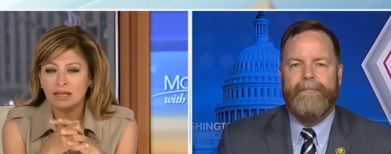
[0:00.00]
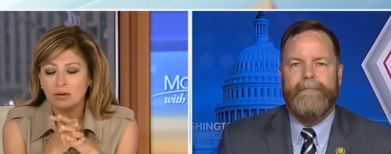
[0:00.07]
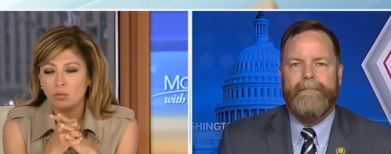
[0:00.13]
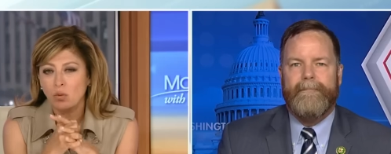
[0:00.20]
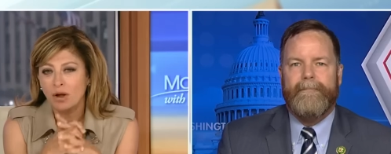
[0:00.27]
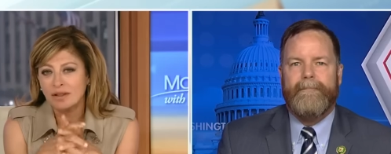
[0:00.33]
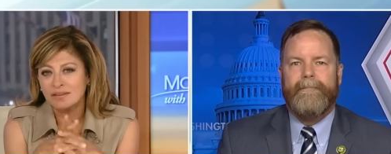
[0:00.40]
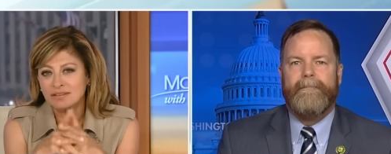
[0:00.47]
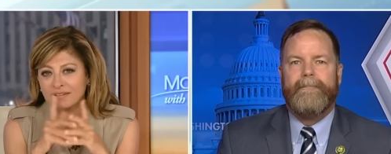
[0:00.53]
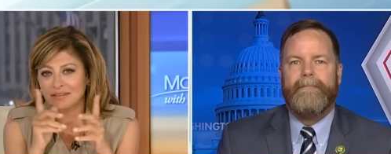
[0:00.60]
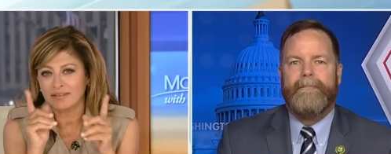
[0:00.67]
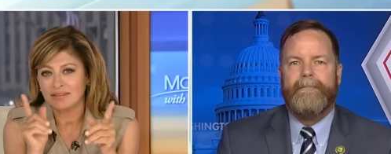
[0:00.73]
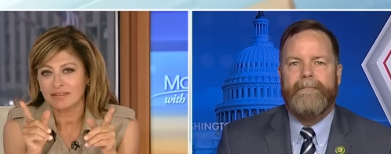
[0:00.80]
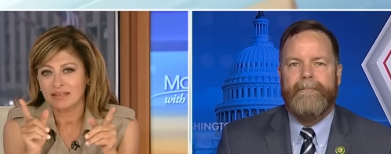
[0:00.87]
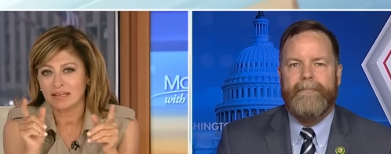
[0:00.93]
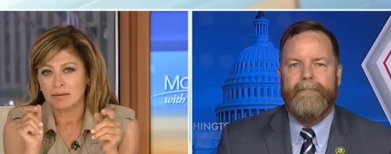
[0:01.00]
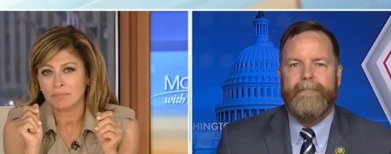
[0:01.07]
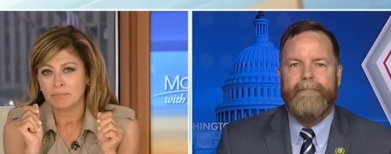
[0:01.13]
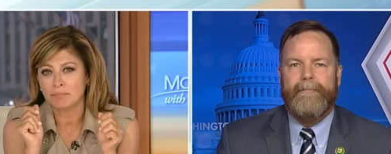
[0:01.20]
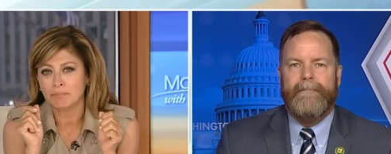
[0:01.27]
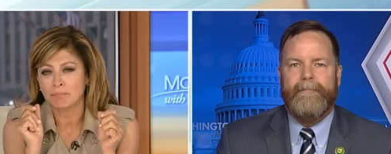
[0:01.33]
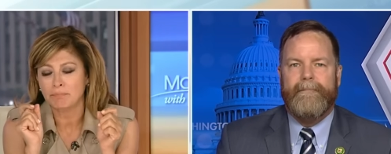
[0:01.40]
Speaker 1: wants to see
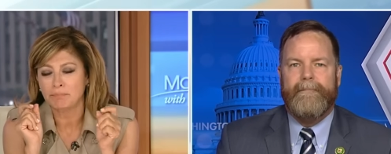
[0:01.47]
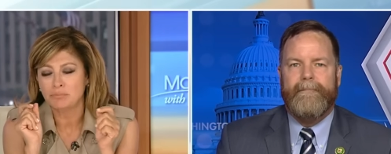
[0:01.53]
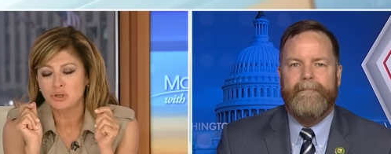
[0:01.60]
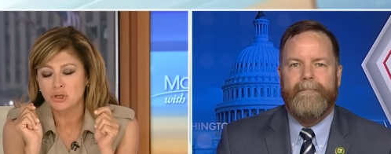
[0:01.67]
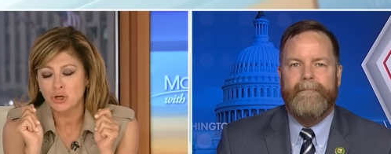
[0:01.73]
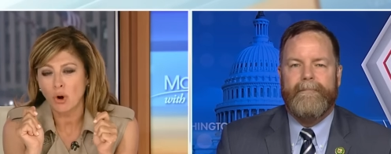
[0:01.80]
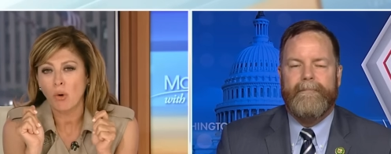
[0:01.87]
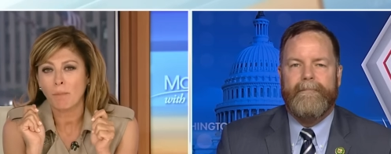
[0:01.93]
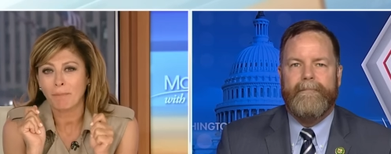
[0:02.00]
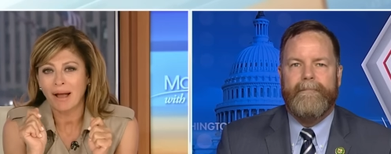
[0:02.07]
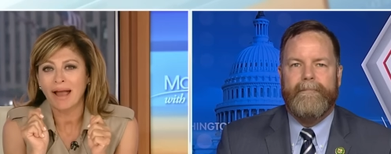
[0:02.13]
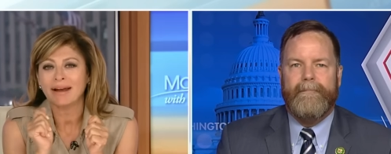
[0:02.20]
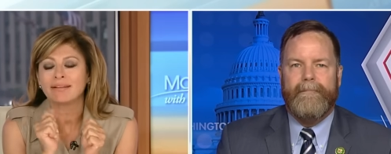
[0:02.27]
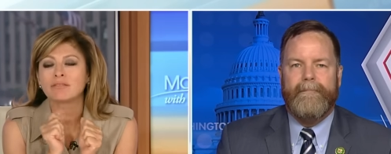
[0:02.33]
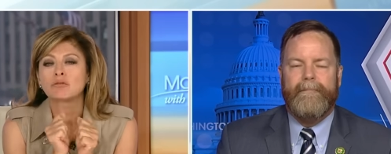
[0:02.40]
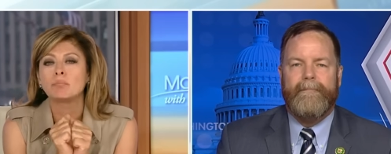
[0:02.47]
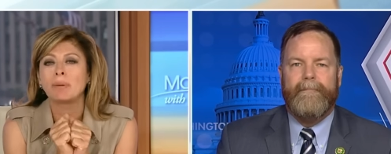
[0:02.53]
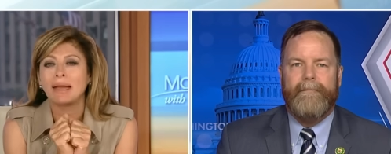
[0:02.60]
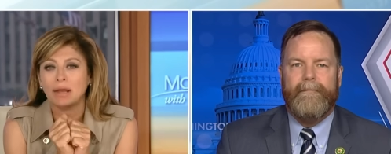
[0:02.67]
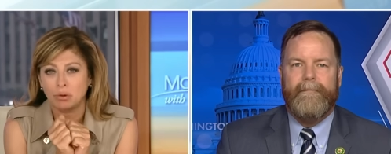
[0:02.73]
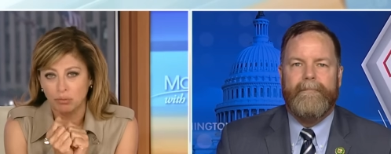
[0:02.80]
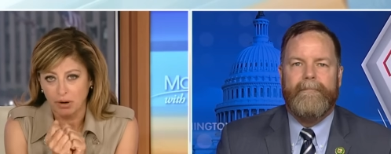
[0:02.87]
Joe Biden's
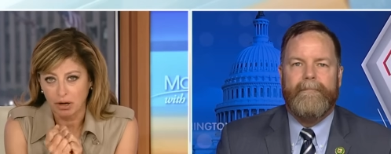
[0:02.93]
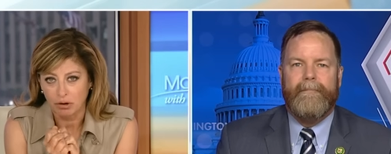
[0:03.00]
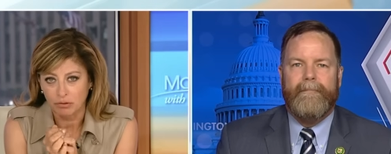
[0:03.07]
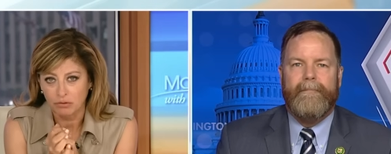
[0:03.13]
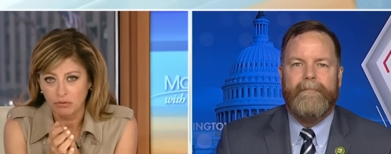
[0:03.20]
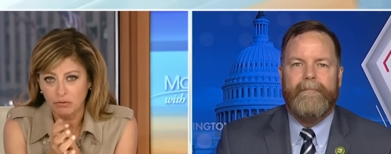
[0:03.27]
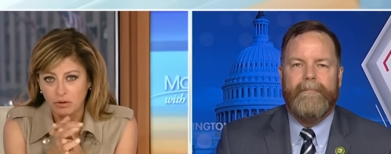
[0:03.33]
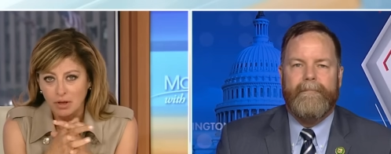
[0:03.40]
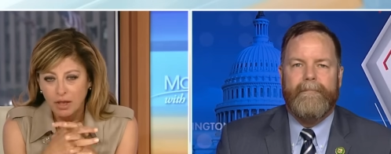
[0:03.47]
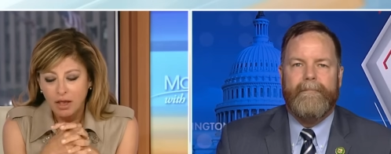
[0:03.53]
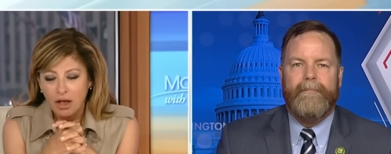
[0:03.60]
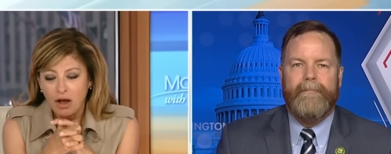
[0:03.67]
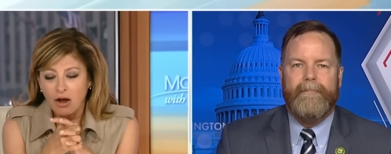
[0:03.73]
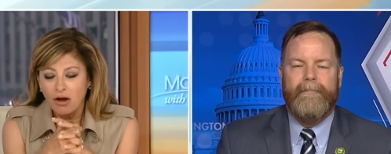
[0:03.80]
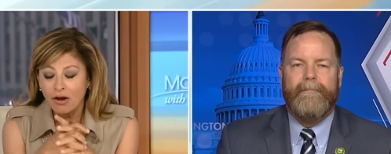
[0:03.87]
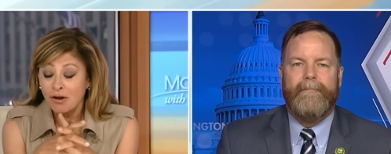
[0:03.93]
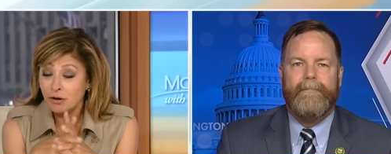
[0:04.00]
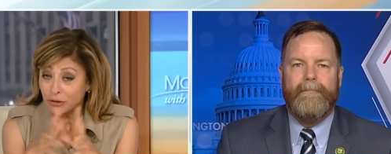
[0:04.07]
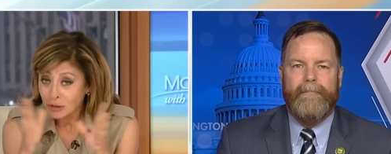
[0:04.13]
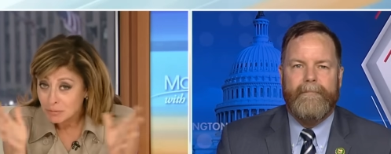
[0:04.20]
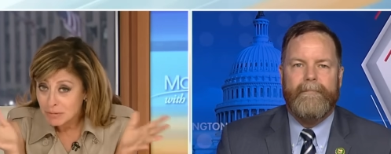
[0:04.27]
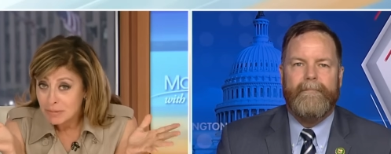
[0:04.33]
bank records. Are
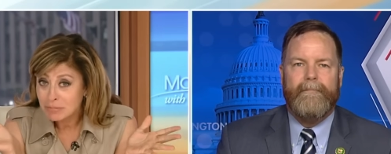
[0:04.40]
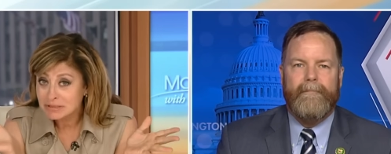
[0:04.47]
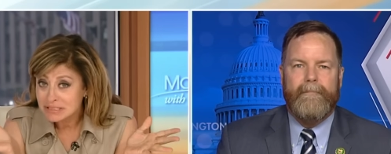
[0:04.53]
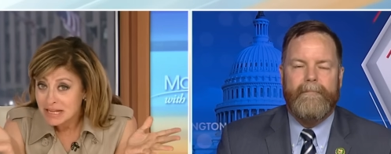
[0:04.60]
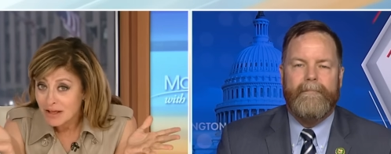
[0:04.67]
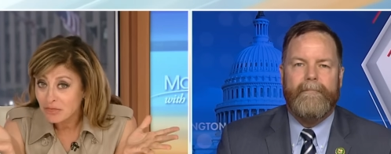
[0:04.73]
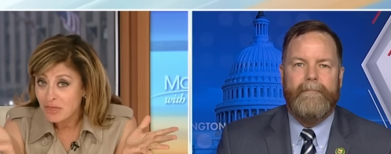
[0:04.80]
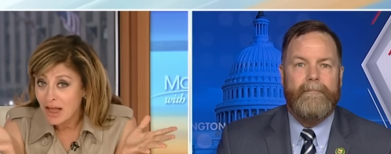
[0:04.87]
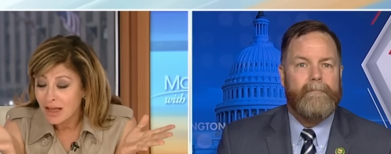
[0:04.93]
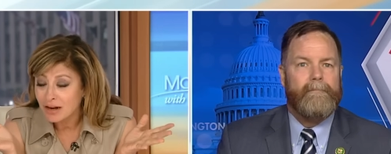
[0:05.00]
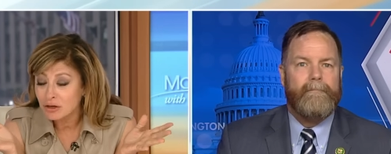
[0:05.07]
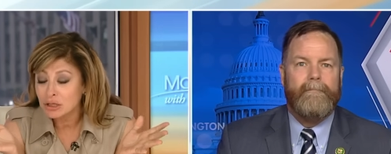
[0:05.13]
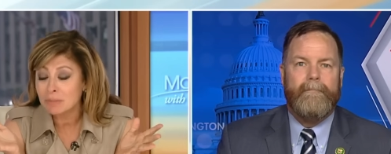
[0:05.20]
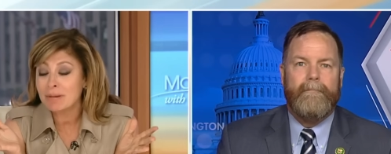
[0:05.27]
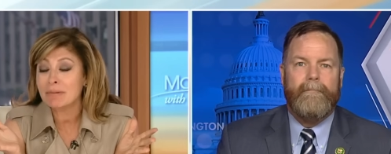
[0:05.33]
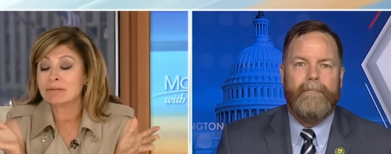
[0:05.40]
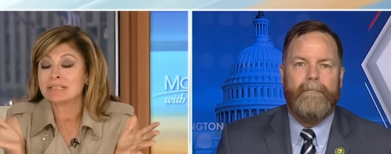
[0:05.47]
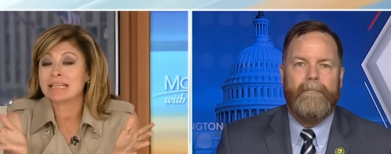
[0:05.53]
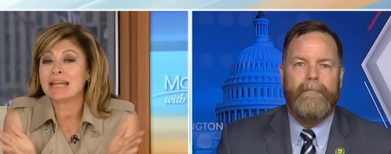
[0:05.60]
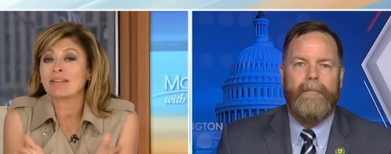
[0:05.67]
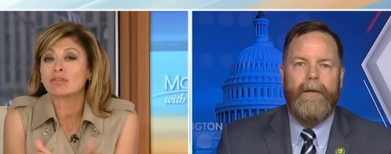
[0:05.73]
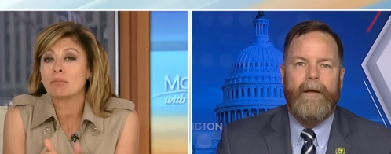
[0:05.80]
you going to be able to get that? Are you going to be able
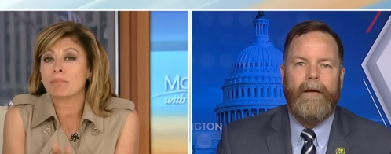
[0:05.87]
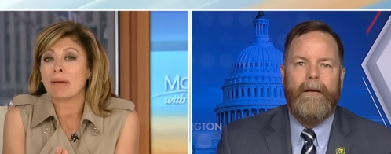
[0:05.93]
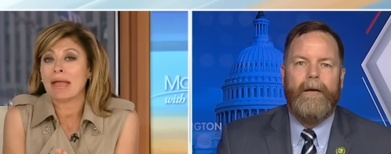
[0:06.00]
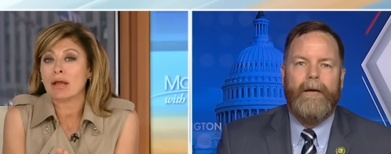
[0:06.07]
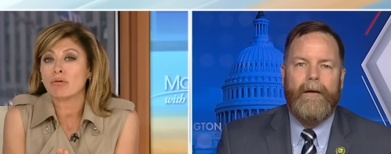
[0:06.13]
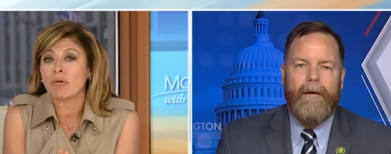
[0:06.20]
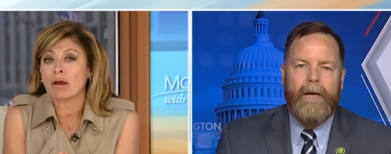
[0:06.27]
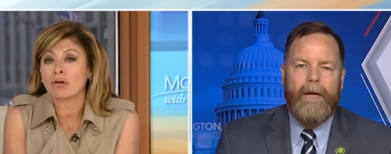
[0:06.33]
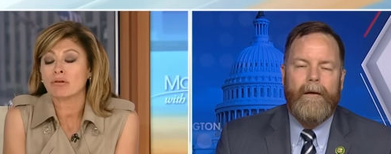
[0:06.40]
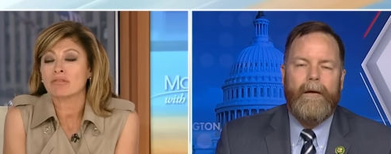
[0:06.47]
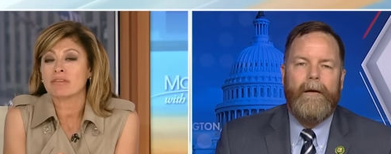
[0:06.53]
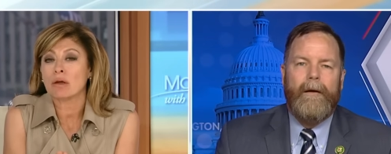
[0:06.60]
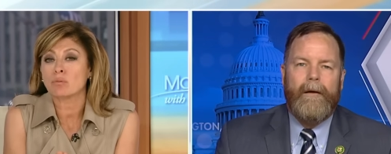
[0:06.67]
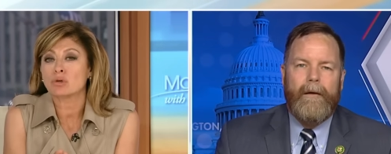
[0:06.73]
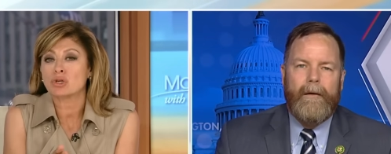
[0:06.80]
to get the bank records that would